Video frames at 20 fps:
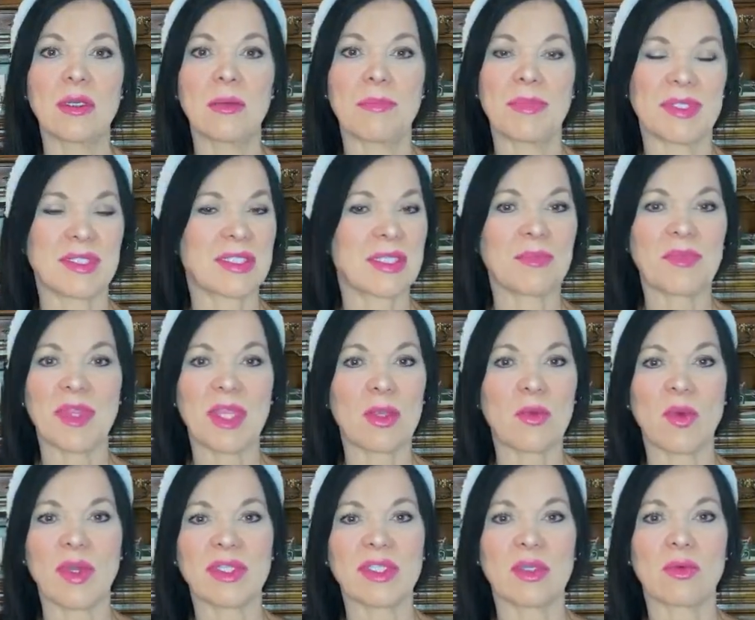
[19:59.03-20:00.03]
but something
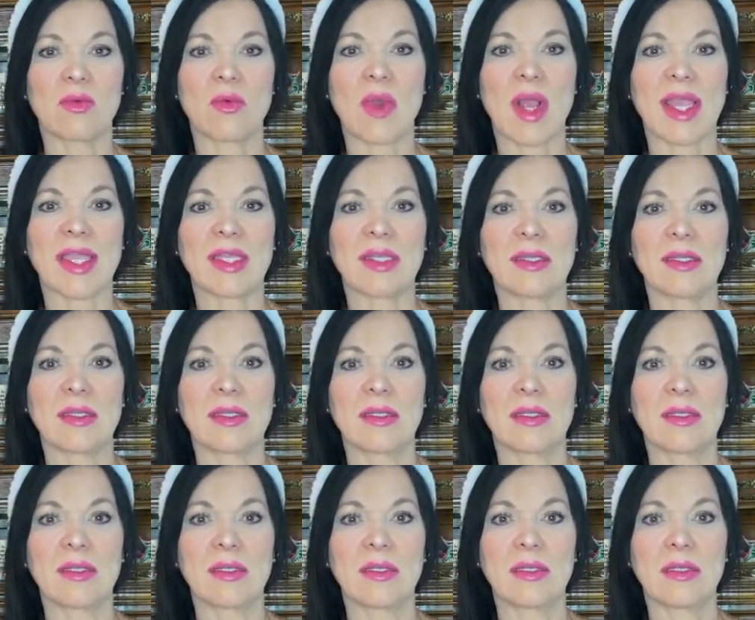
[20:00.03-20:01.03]
wasn't right.
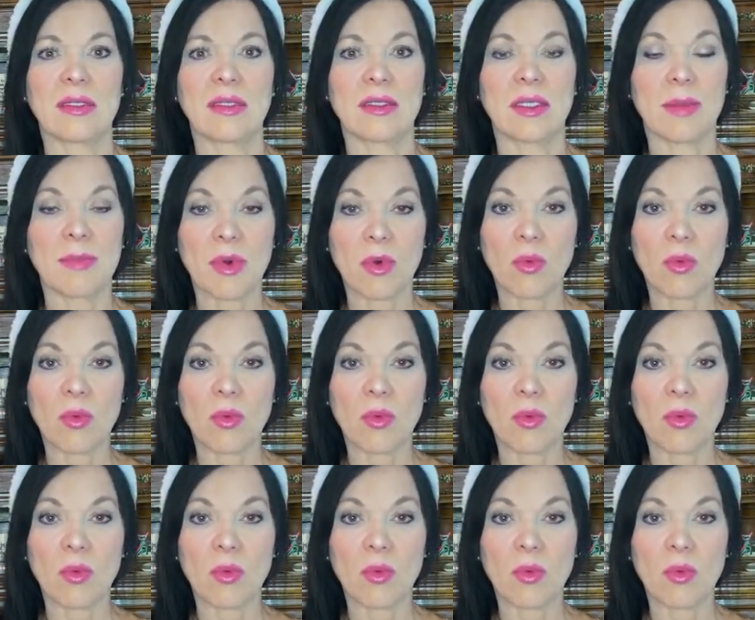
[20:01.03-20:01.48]
Number